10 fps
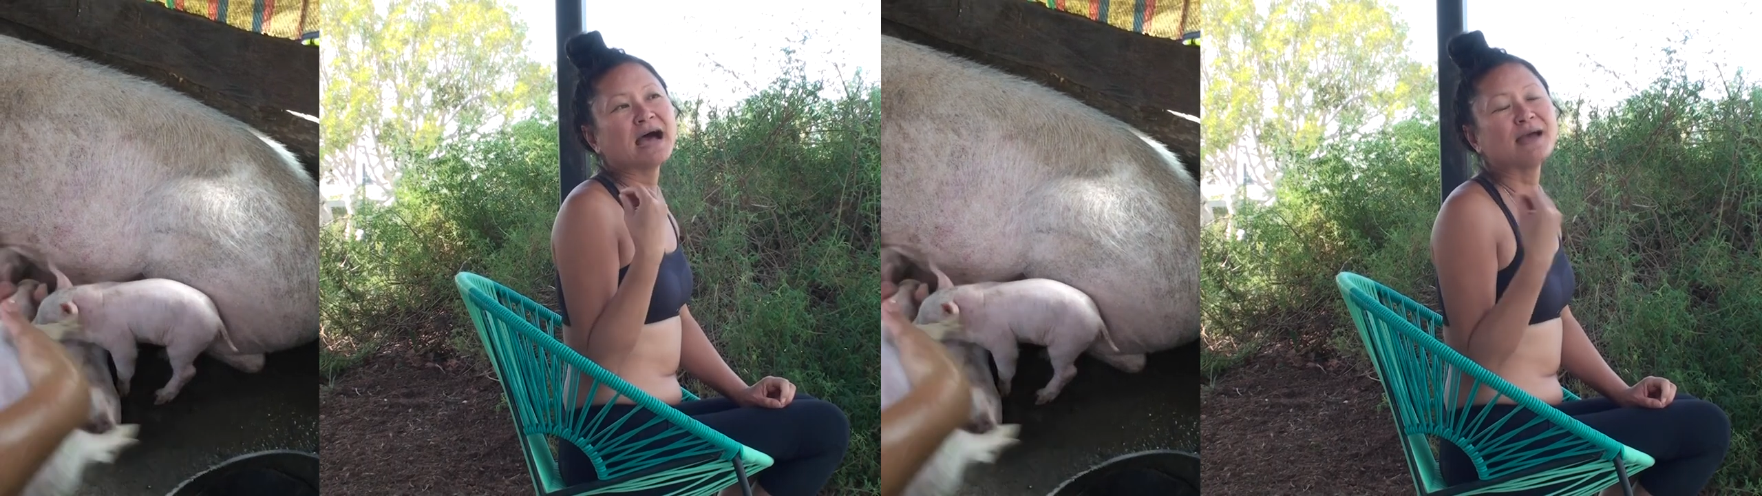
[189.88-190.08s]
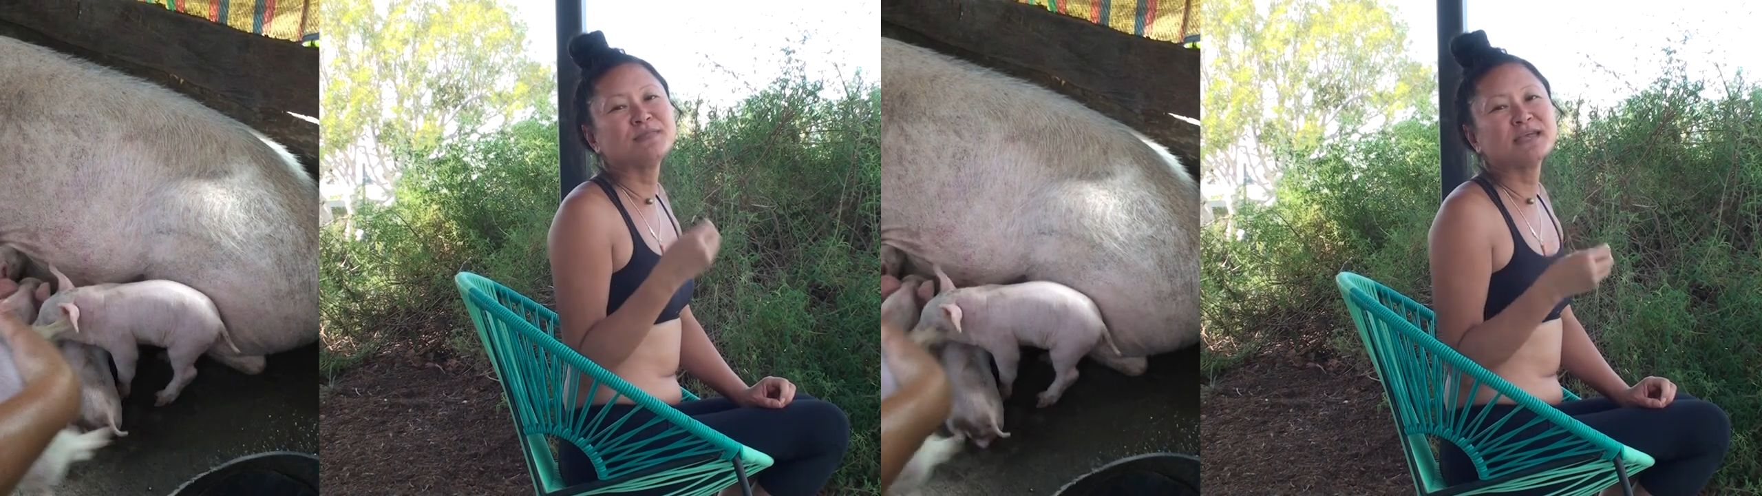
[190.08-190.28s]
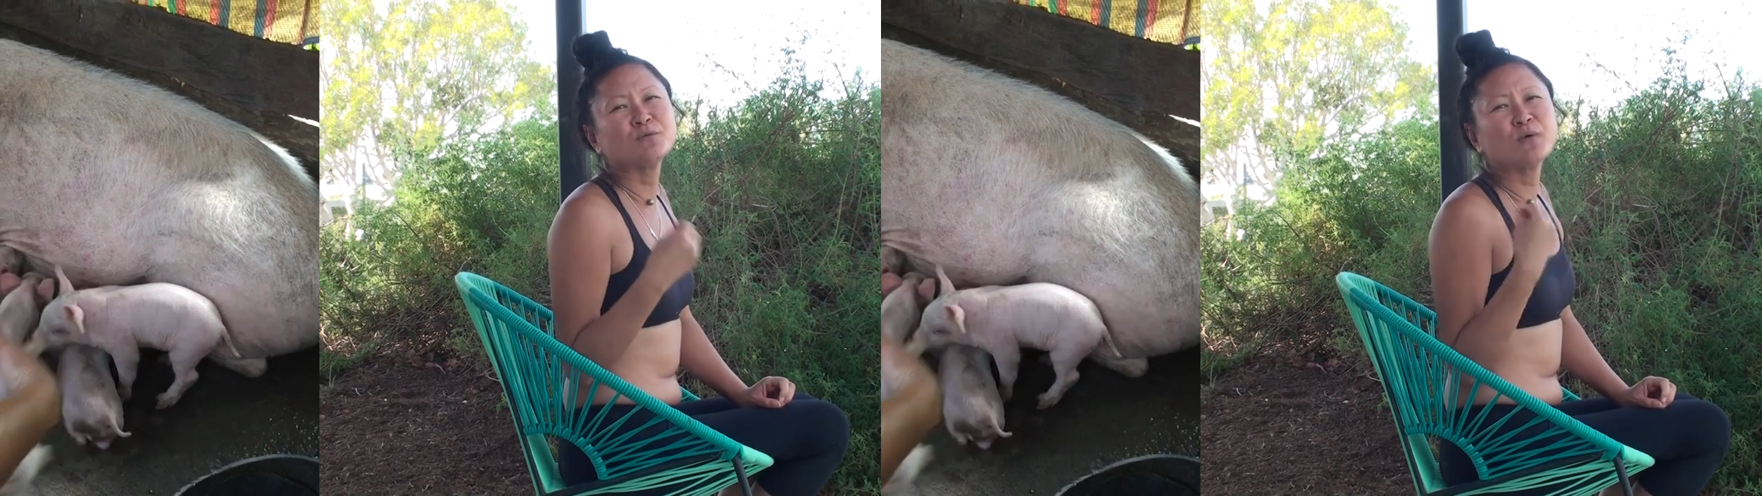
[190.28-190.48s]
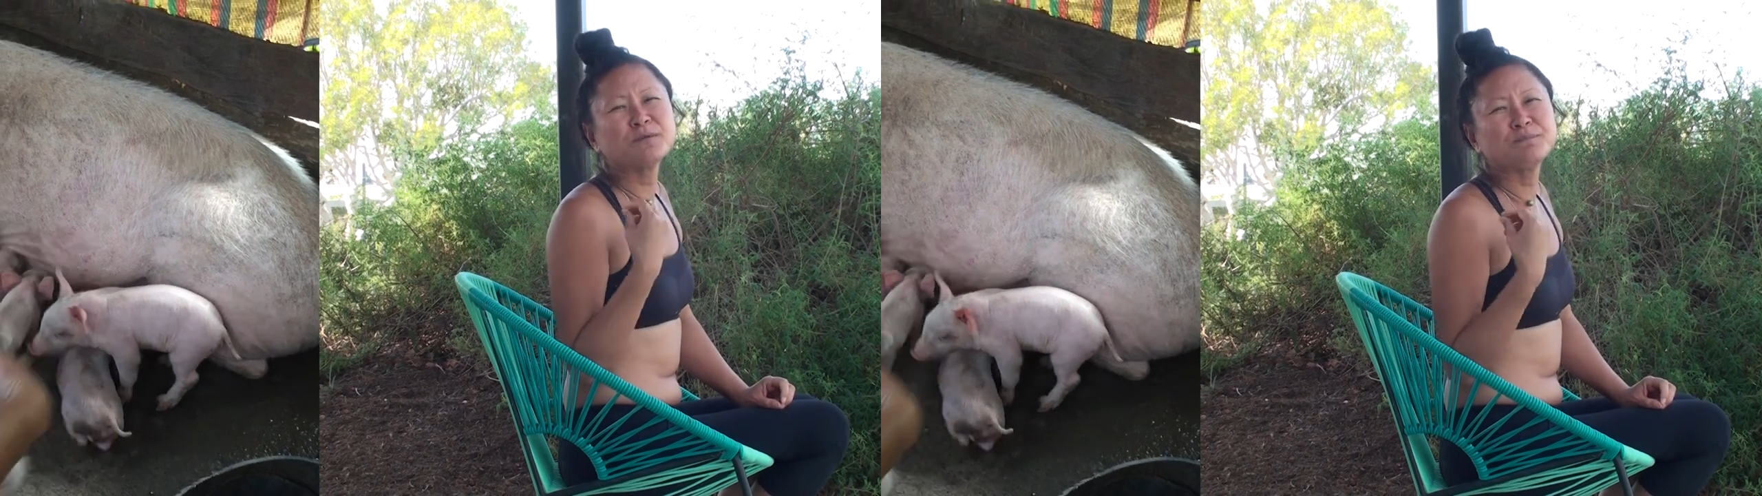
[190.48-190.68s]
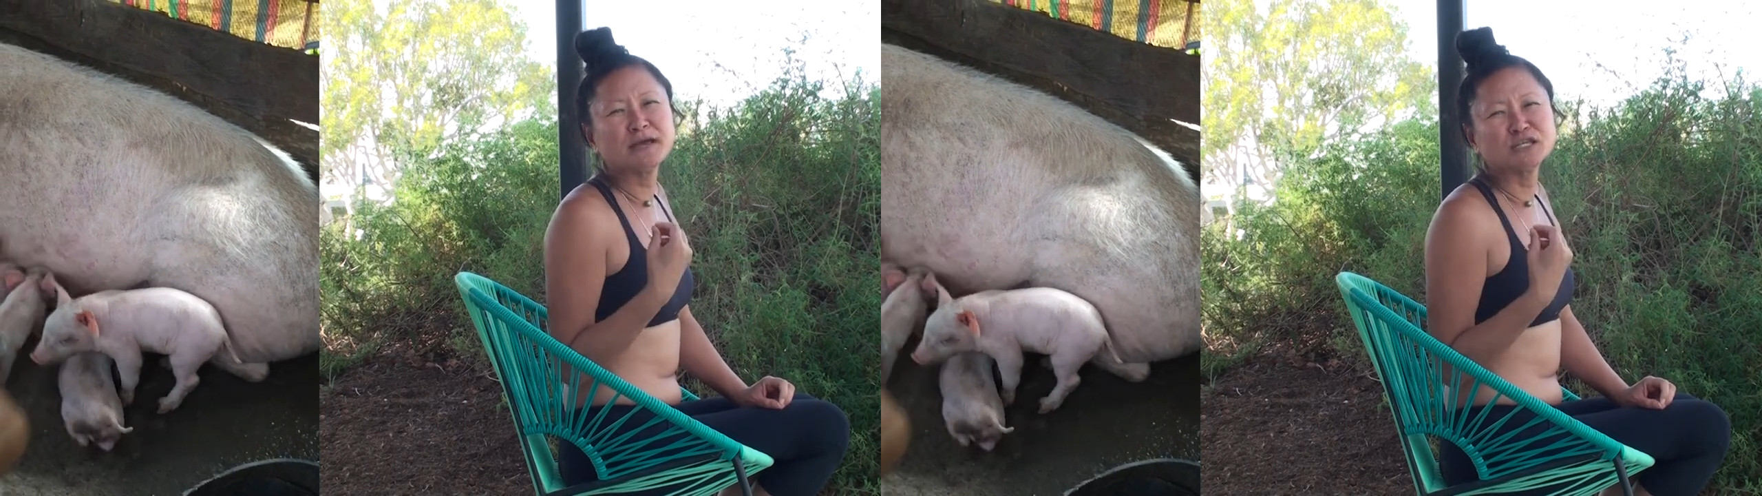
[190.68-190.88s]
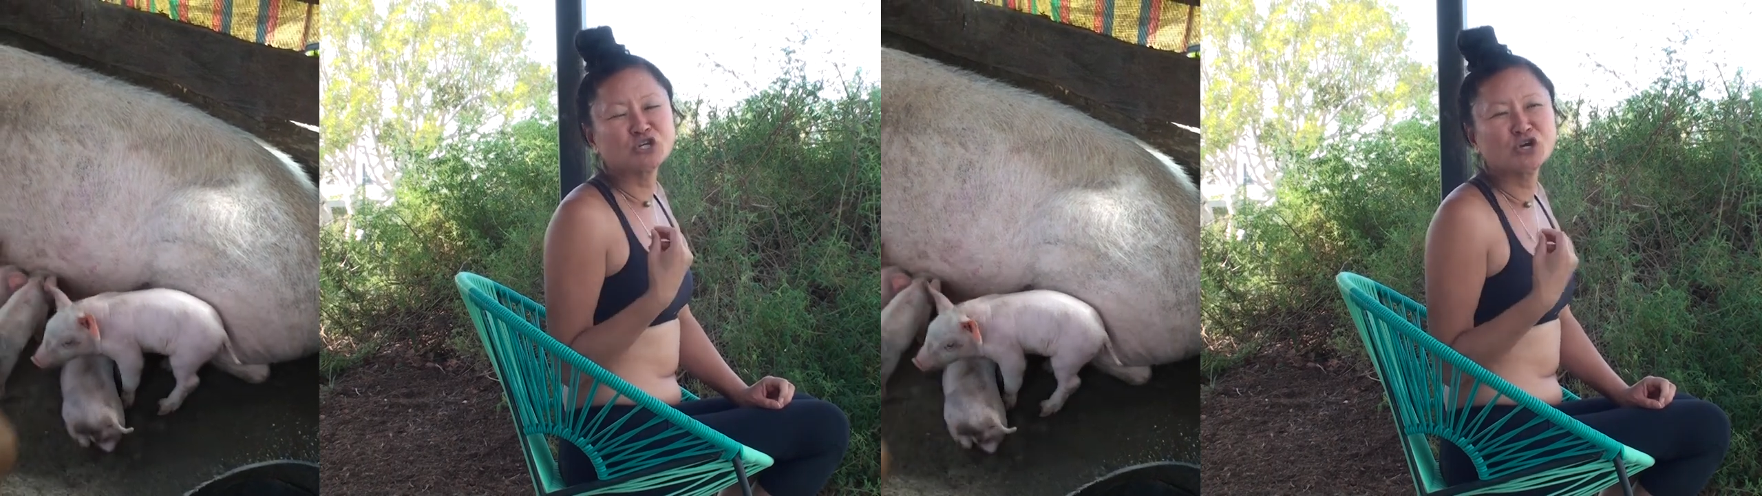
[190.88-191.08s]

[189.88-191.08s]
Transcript: I'm thinking, what a bitch.